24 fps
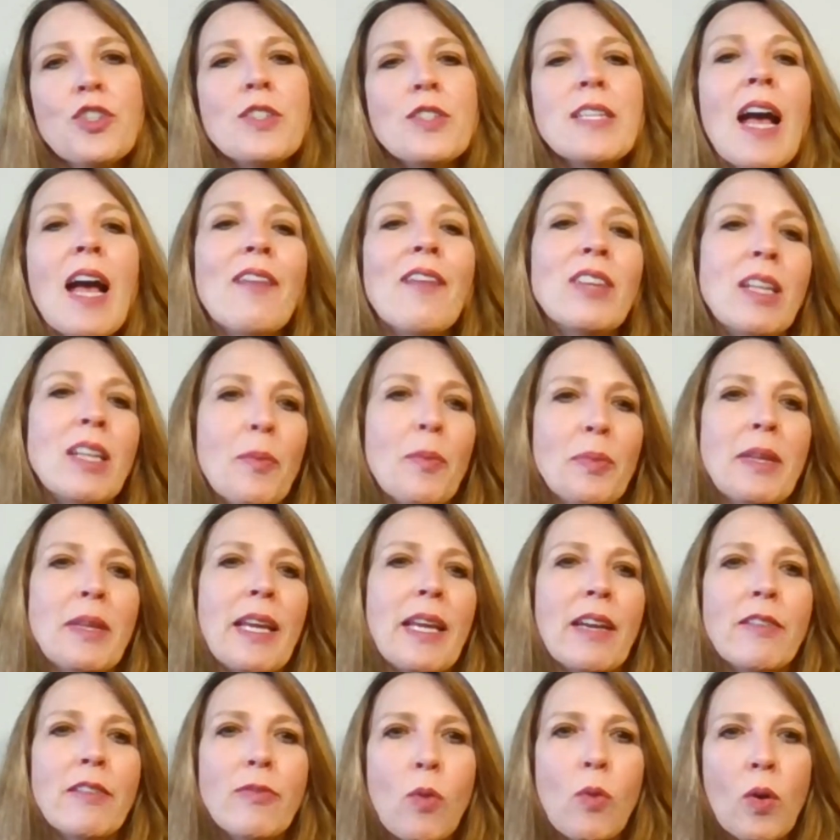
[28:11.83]
just having a
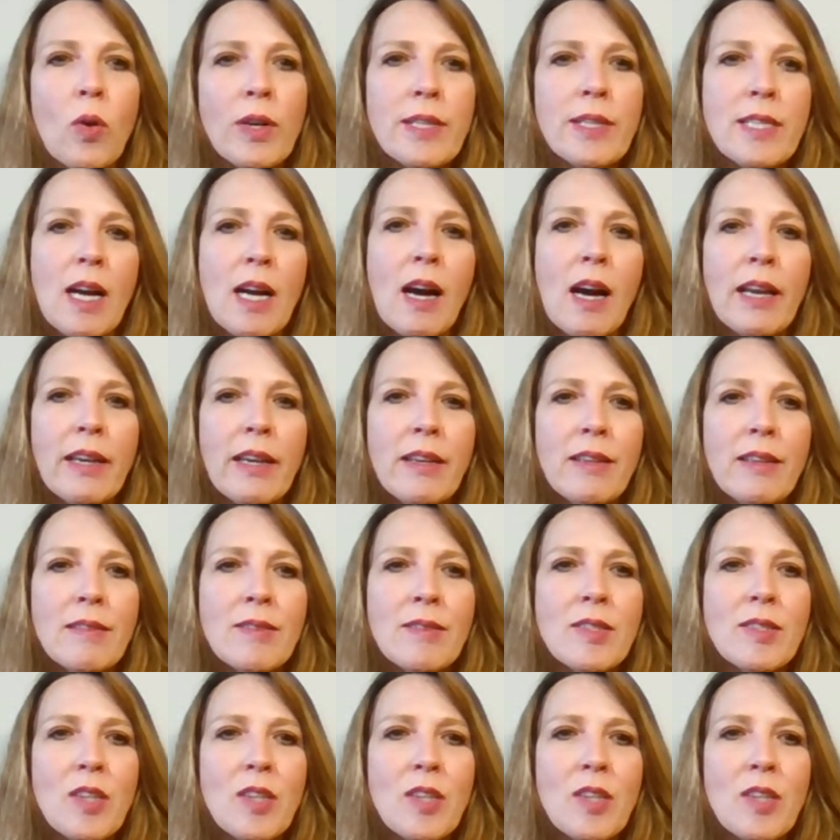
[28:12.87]
plant-forward diet.